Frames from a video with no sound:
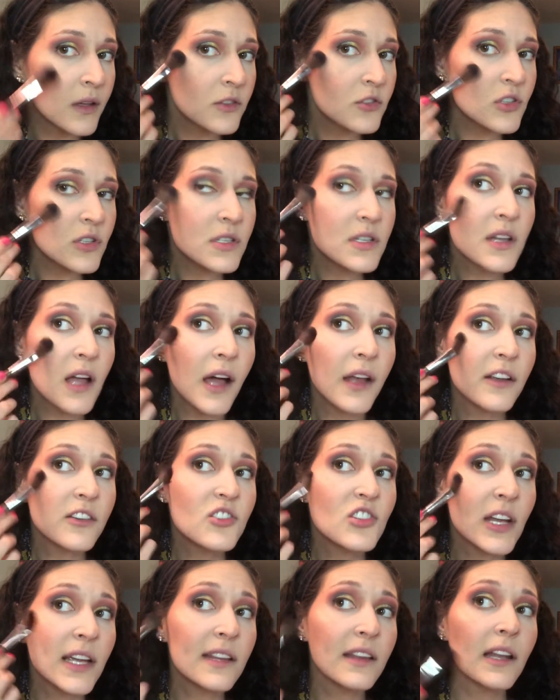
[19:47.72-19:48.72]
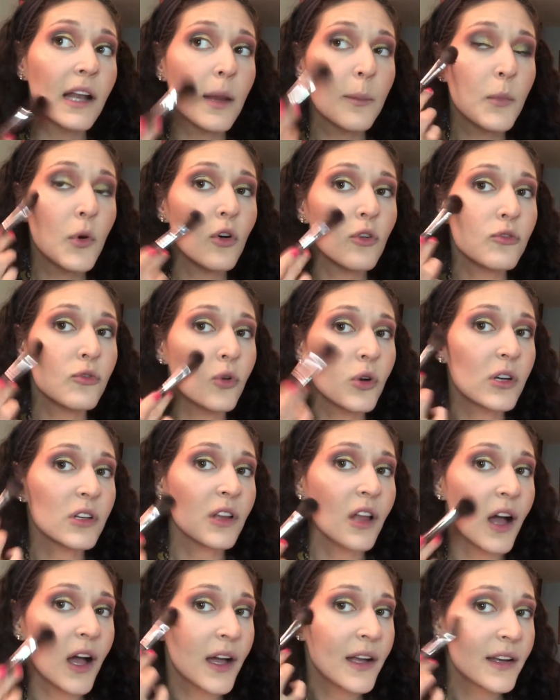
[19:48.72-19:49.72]
just not a shade that I pull for a
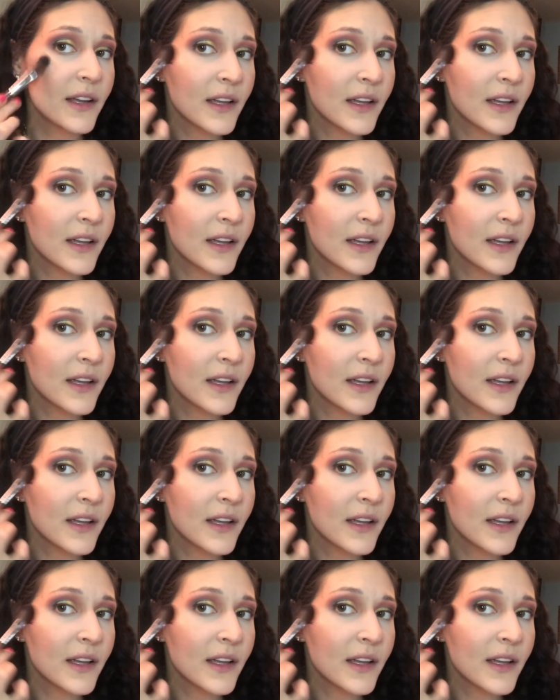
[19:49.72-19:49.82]
lot.